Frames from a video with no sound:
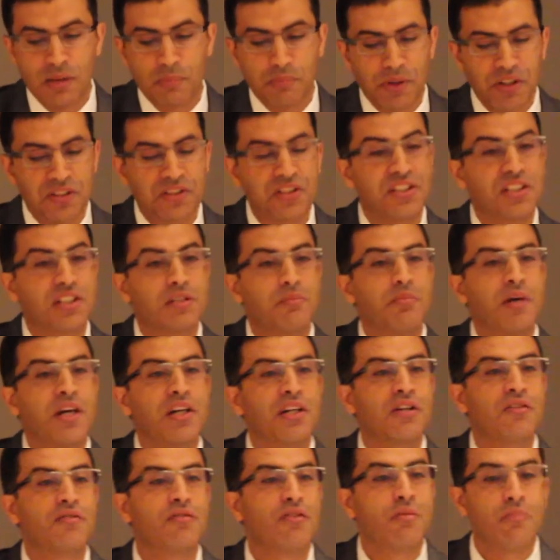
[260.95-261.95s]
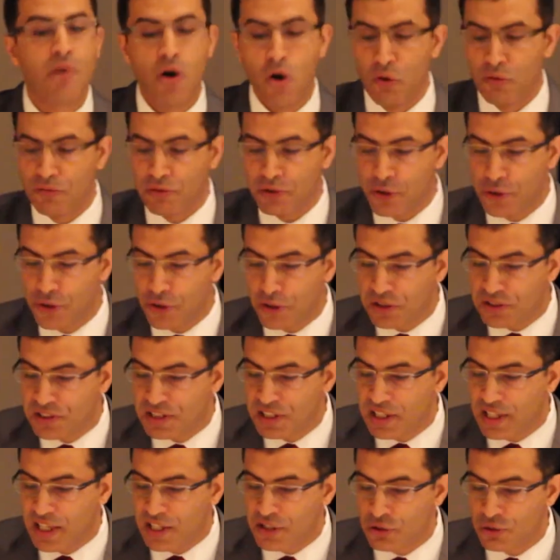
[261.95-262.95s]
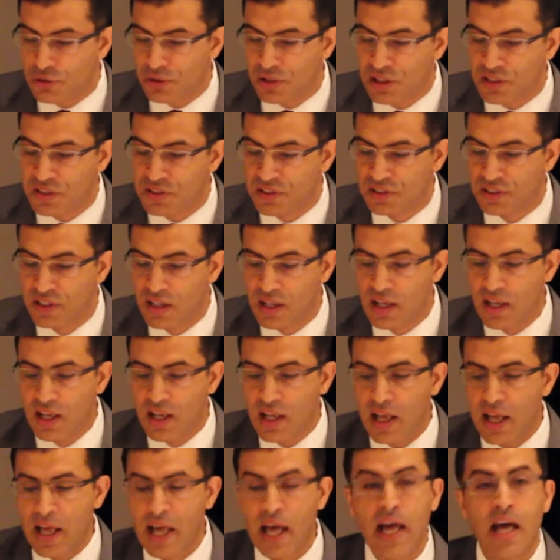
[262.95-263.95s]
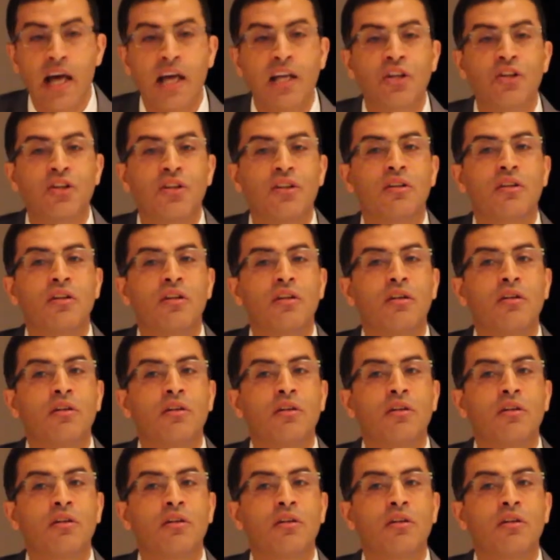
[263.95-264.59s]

participating from over 30 countries and